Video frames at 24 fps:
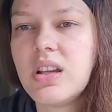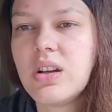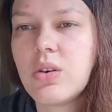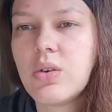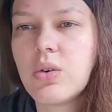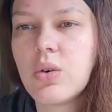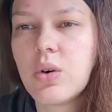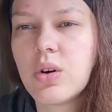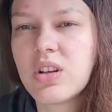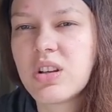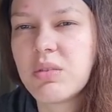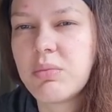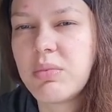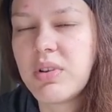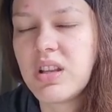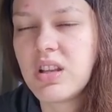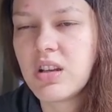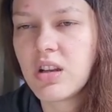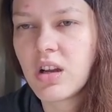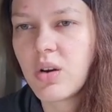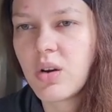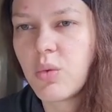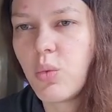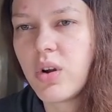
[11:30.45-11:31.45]
or
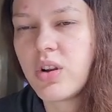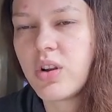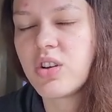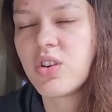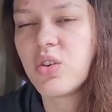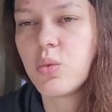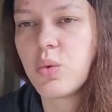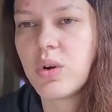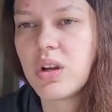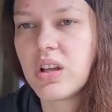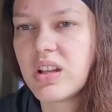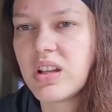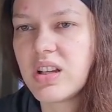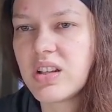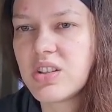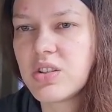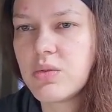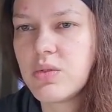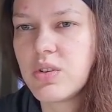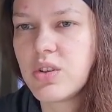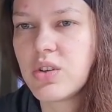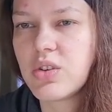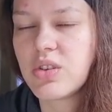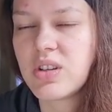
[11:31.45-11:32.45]
depending on what you're willing to
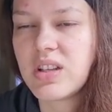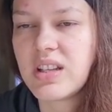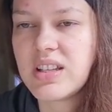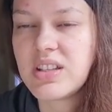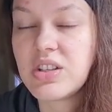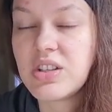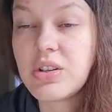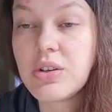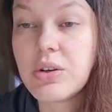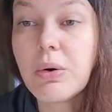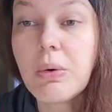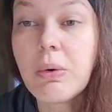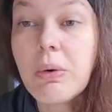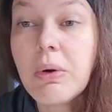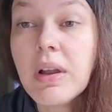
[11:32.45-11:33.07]
agree to,